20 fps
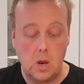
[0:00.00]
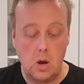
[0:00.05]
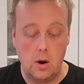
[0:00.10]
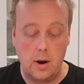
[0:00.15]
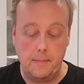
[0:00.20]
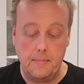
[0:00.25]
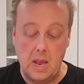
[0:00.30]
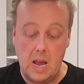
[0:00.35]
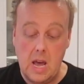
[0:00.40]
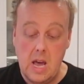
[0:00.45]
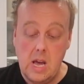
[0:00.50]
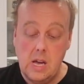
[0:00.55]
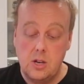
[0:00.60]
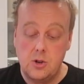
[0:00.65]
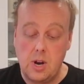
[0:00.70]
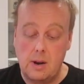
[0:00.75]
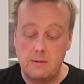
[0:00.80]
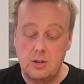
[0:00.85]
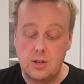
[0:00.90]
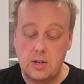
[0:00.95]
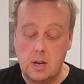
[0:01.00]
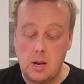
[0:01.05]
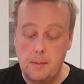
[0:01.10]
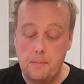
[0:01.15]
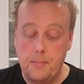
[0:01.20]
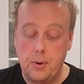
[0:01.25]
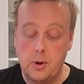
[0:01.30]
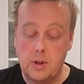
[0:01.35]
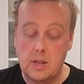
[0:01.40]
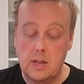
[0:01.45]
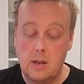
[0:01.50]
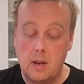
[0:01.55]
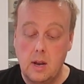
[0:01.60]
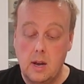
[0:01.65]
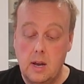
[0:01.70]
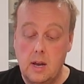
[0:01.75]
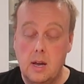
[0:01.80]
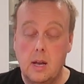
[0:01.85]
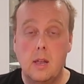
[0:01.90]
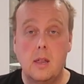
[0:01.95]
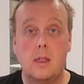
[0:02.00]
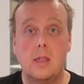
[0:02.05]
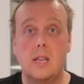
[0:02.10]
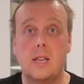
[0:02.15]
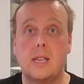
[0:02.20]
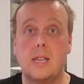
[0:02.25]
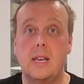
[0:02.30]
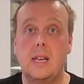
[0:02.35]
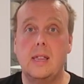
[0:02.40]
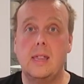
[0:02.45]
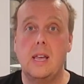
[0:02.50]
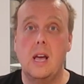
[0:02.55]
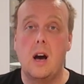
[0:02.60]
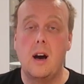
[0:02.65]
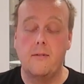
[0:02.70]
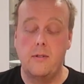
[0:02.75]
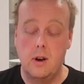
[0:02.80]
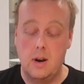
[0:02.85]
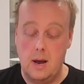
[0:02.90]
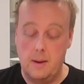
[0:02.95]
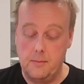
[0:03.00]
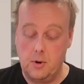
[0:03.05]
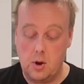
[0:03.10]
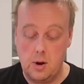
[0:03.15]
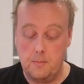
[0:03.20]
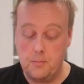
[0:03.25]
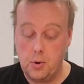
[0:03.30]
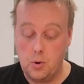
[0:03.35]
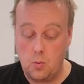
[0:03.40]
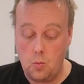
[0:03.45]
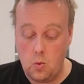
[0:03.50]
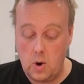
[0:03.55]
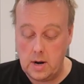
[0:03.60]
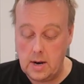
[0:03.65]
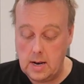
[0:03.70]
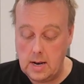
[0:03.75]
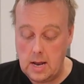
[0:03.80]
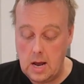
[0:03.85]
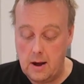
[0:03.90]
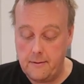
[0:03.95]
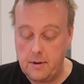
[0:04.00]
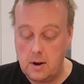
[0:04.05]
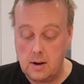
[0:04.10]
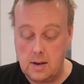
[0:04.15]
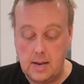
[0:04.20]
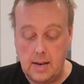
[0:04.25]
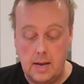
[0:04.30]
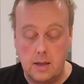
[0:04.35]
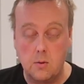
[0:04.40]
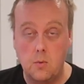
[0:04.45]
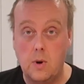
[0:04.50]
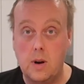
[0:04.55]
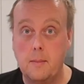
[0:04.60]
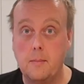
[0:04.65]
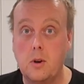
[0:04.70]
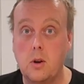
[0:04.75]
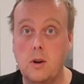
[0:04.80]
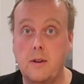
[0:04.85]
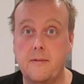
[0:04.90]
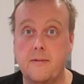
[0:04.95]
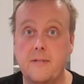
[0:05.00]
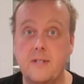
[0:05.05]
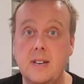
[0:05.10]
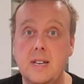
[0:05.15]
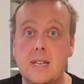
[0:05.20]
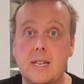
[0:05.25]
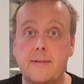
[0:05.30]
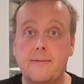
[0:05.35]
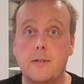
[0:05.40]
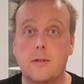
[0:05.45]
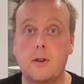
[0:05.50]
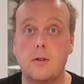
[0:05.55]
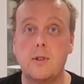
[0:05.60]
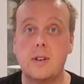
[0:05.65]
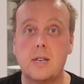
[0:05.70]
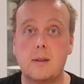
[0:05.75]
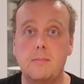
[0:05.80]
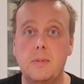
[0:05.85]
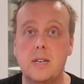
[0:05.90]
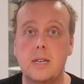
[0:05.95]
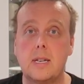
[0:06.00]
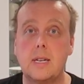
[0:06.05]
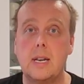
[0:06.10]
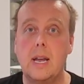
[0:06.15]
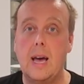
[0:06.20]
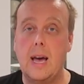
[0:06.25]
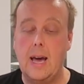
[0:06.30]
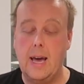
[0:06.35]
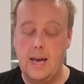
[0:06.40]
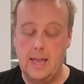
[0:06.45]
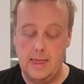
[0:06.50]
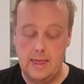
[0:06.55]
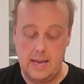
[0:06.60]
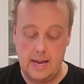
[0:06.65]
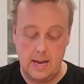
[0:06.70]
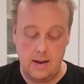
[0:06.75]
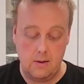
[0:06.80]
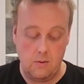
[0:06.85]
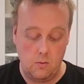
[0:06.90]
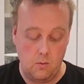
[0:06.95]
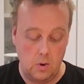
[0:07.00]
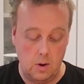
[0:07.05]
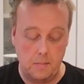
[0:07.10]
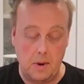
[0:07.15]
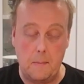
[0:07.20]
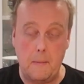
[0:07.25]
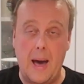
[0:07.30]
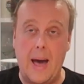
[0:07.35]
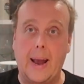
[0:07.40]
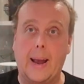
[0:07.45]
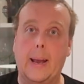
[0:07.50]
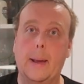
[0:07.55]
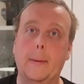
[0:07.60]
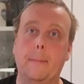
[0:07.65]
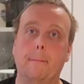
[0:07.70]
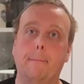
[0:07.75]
All right, so I'm just going to put this in the oven. I'm going to put one in the oven, the other one I'm going to freeze for Christmas, and then we'll be back.